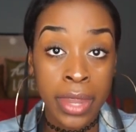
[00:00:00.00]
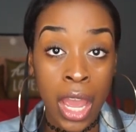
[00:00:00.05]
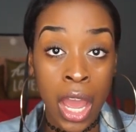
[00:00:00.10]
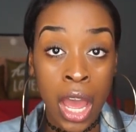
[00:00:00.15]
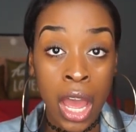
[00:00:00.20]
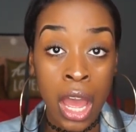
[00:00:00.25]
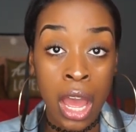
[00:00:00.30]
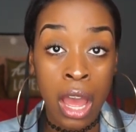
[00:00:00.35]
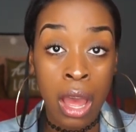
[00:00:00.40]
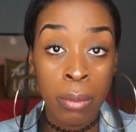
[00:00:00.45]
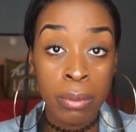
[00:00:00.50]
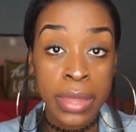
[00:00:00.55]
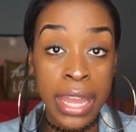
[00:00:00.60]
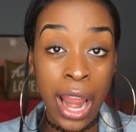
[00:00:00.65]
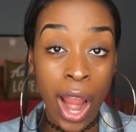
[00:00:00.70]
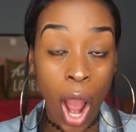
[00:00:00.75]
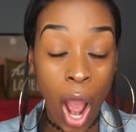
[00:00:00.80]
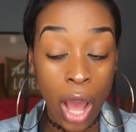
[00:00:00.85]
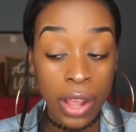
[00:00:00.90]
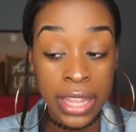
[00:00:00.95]

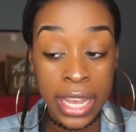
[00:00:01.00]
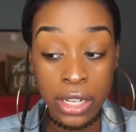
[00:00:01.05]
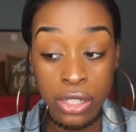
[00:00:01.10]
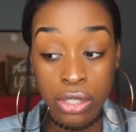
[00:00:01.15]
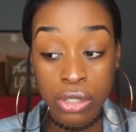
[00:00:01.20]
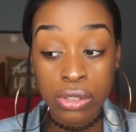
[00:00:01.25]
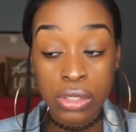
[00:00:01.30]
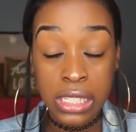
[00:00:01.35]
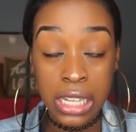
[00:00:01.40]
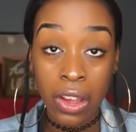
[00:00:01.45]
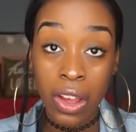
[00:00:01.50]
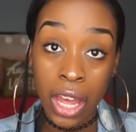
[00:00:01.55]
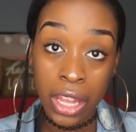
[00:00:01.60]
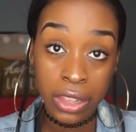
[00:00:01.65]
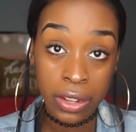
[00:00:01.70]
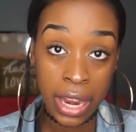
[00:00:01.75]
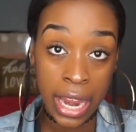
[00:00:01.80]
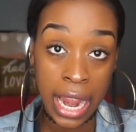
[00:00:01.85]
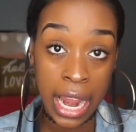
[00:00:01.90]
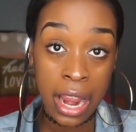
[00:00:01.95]
They do sell
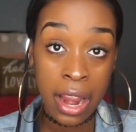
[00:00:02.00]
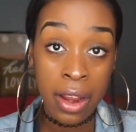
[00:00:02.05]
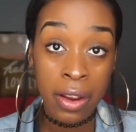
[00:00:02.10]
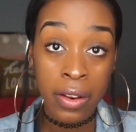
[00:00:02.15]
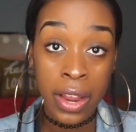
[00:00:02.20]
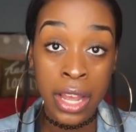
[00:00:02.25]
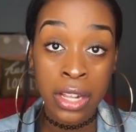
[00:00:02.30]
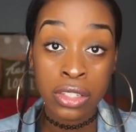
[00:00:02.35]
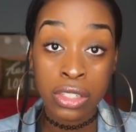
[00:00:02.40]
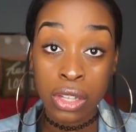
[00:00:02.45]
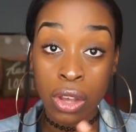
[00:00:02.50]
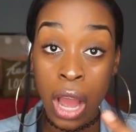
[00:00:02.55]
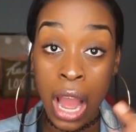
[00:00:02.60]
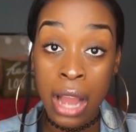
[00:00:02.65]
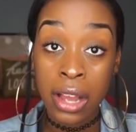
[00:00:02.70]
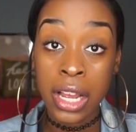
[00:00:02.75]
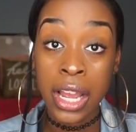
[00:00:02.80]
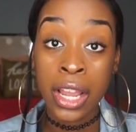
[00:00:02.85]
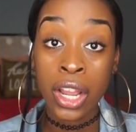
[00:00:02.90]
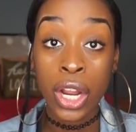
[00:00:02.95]
other hair, and so
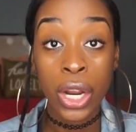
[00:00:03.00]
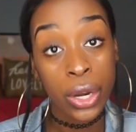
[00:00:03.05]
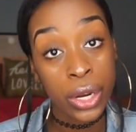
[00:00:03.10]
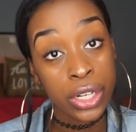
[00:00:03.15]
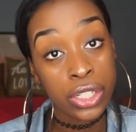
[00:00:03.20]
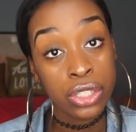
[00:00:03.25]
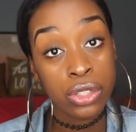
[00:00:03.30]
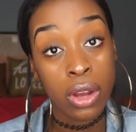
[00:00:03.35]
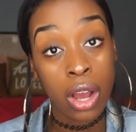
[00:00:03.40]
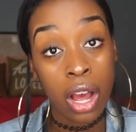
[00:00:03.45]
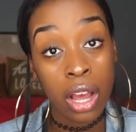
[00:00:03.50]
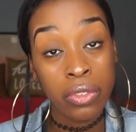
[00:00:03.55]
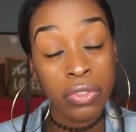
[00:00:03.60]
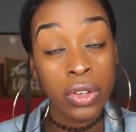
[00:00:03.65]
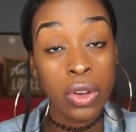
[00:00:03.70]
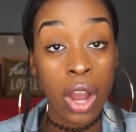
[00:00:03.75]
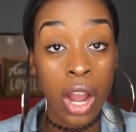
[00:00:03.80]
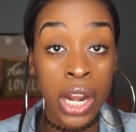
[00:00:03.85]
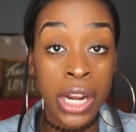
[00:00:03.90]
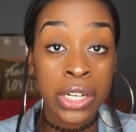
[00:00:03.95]
I encourage you all, if
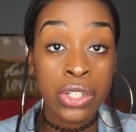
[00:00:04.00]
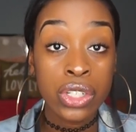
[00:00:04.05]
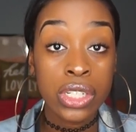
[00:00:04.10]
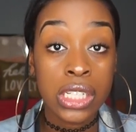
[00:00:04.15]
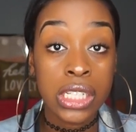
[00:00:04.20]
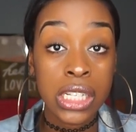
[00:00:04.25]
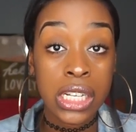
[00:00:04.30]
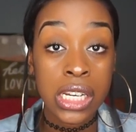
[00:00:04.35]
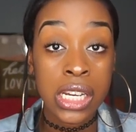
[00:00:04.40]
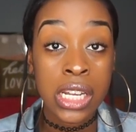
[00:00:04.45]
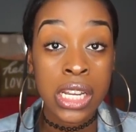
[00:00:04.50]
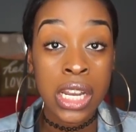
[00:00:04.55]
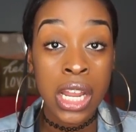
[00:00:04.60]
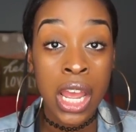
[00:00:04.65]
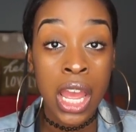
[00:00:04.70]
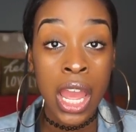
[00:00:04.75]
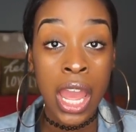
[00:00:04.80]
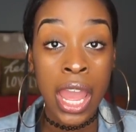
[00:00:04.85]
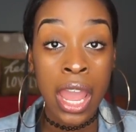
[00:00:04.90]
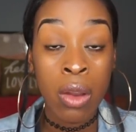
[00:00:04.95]
you are interested
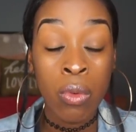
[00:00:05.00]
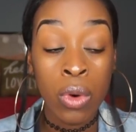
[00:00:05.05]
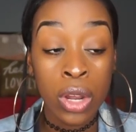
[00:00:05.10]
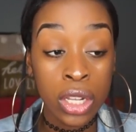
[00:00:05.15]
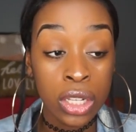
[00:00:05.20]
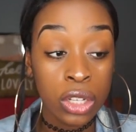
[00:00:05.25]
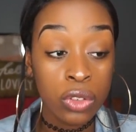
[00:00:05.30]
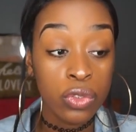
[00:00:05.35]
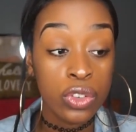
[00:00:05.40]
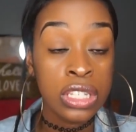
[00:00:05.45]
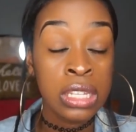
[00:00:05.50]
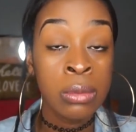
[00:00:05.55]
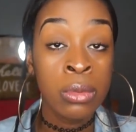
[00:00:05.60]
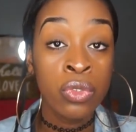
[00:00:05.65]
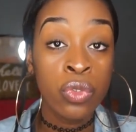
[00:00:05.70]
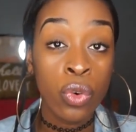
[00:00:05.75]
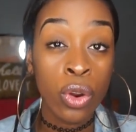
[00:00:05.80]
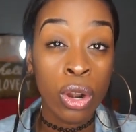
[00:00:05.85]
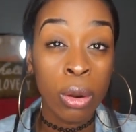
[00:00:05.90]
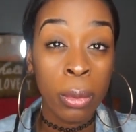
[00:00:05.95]
and want to look for some
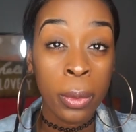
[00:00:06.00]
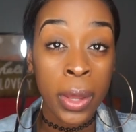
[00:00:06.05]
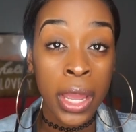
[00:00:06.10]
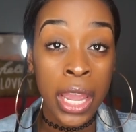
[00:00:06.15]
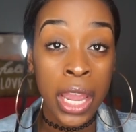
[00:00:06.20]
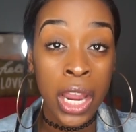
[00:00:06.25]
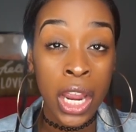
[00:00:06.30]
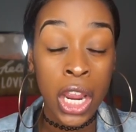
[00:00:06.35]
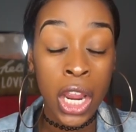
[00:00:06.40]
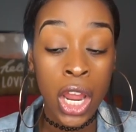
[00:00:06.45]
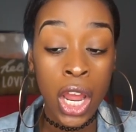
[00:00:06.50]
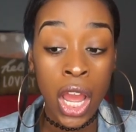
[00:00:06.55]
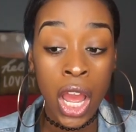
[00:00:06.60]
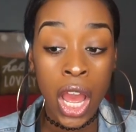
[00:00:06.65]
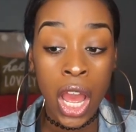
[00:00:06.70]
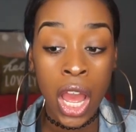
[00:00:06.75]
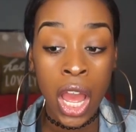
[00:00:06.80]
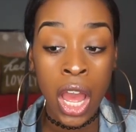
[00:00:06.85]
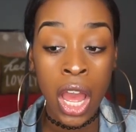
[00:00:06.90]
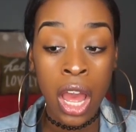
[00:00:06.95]
affordable hair,
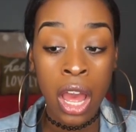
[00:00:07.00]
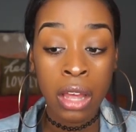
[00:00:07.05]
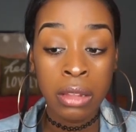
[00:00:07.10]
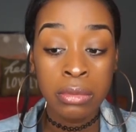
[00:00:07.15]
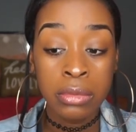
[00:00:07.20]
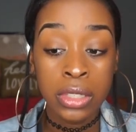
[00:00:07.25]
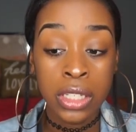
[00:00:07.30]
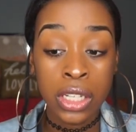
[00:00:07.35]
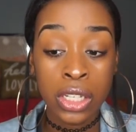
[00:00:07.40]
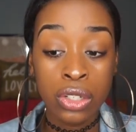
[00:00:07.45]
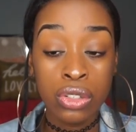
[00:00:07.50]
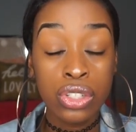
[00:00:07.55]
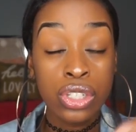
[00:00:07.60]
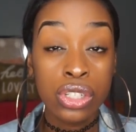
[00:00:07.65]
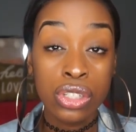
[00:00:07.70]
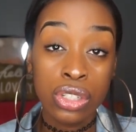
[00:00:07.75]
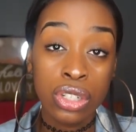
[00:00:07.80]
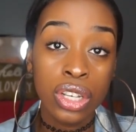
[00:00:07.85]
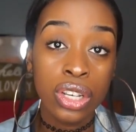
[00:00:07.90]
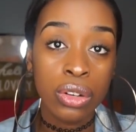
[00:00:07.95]
then you
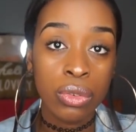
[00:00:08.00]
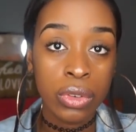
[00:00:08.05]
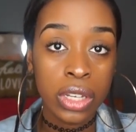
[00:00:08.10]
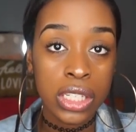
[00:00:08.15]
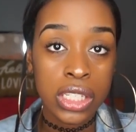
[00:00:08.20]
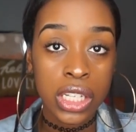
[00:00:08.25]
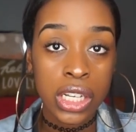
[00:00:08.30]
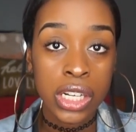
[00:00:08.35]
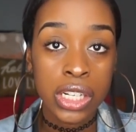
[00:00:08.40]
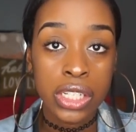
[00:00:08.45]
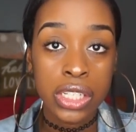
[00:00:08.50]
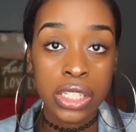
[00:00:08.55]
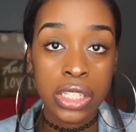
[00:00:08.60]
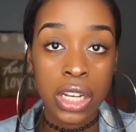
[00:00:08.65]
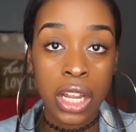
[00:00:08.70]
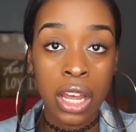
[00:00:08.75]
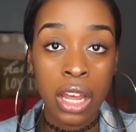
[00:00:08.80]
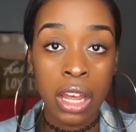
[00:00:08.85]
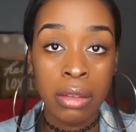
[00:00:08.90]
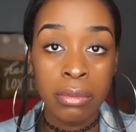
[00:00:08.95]
should do your
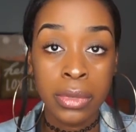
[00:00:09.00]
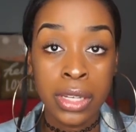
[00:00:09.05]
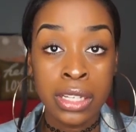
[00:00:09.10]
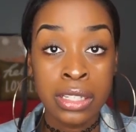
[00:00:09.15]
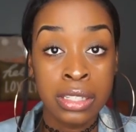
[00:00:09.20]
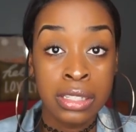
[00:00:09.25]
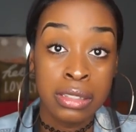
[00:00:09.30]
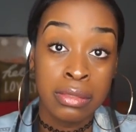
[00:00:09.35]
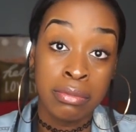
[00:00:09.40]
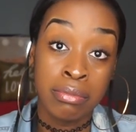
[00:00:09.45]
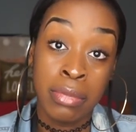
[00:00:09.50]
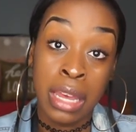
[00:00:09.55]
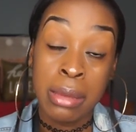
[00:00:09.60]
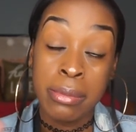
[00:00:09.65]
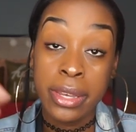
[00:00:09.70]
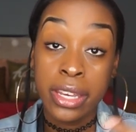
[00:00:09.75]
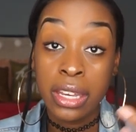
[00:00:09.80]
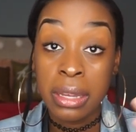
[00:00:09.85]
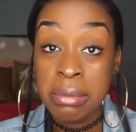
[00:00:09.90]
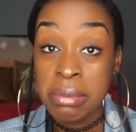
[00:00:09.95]
research, because
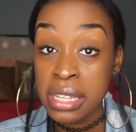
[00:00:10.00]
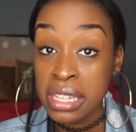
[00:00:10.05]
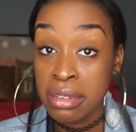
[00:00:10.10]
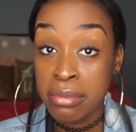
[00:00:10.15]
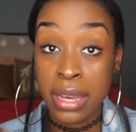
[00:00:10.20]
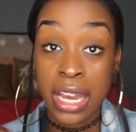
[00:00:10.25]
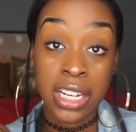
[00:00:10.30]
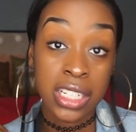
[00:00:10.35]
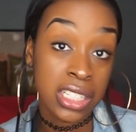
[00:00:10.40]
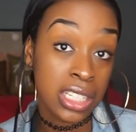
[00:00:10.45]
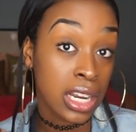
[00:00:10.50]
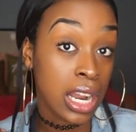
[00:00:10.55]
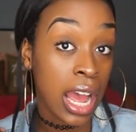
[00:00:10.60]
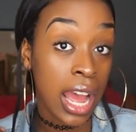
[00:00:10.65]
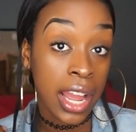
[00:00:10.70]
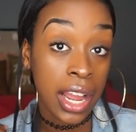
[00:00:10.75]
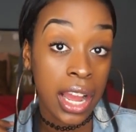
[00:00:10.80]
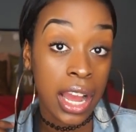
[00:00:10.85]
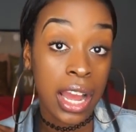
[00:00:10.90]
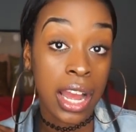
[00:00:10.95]
maybe it could be the batch that
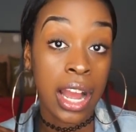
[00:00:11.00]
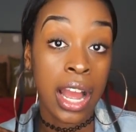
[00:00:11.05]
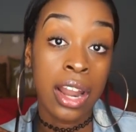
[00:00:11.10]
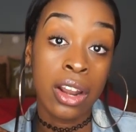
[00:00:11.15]
I got.